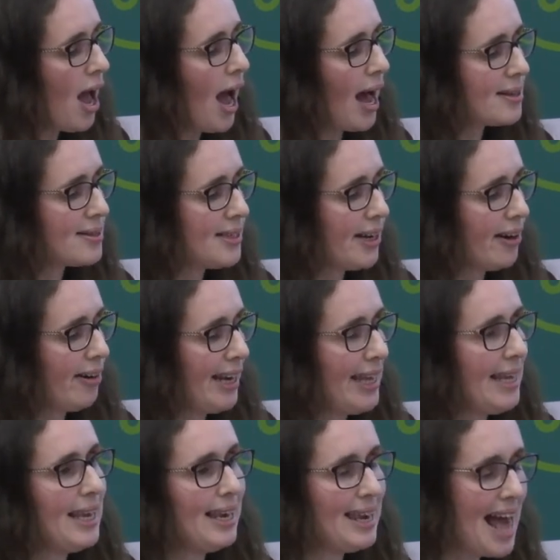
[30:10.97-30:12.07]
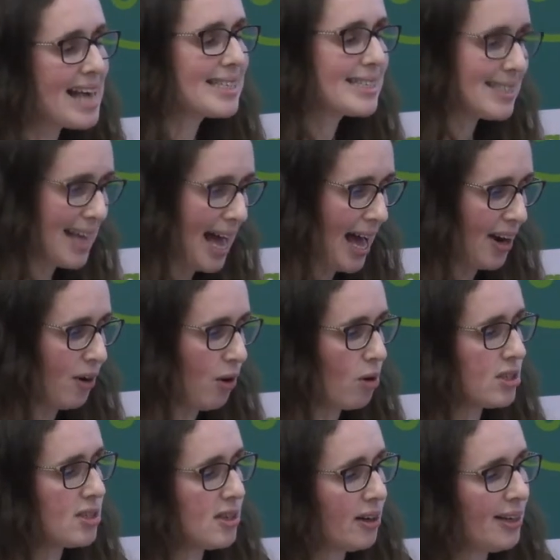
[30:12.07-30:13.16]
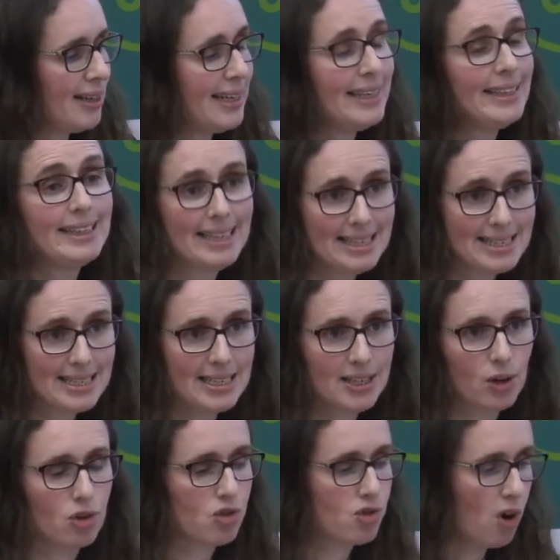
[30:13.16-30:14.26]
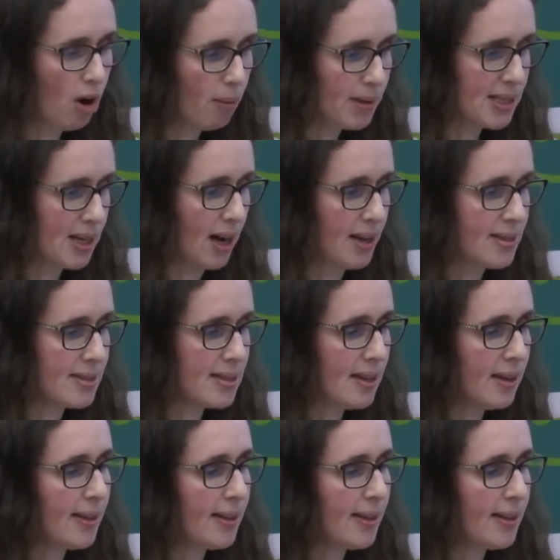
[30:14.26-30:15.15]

as nearly less than, or certainly needy or traumatised.